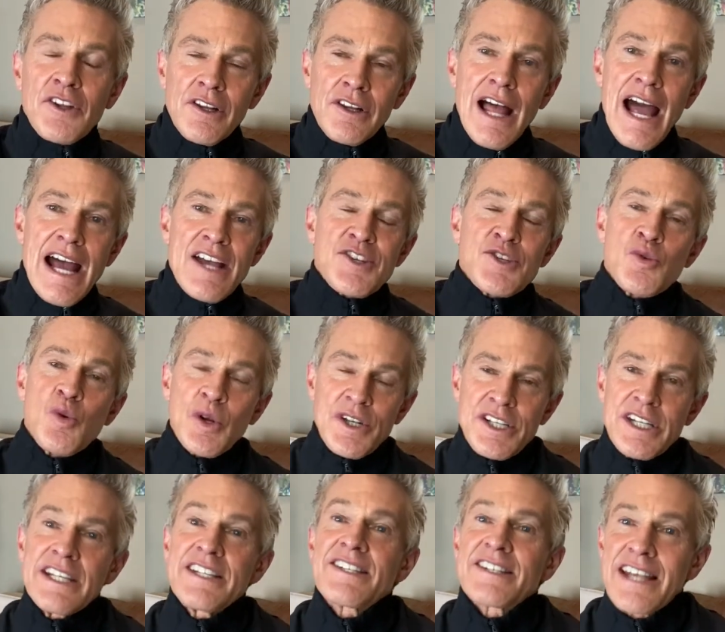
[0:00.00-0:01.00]
last
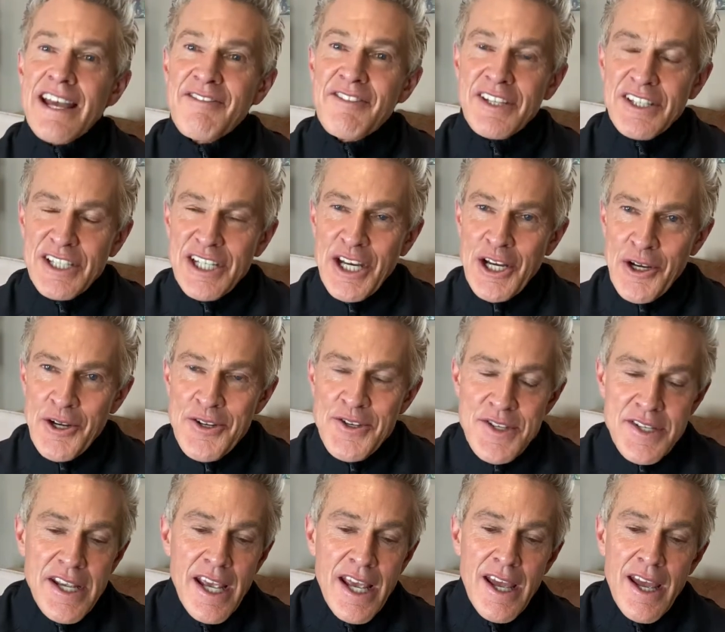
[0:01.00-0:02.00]
27
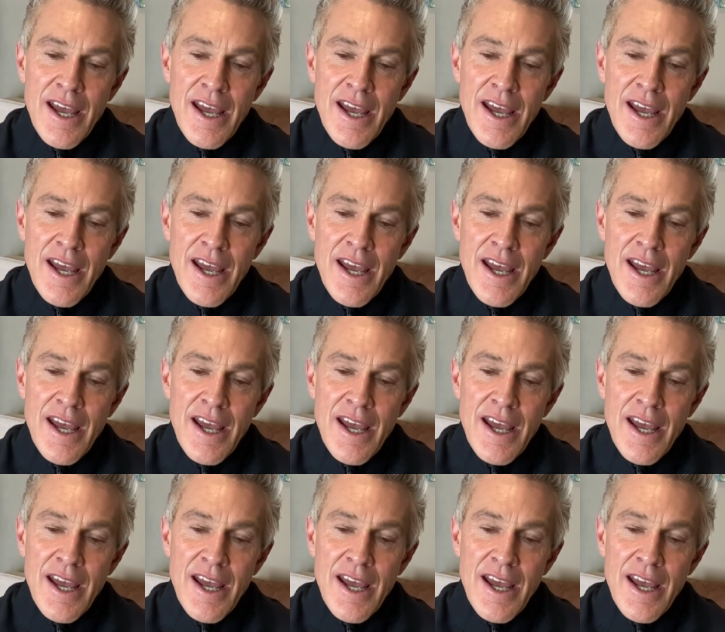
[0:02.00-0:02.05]
years,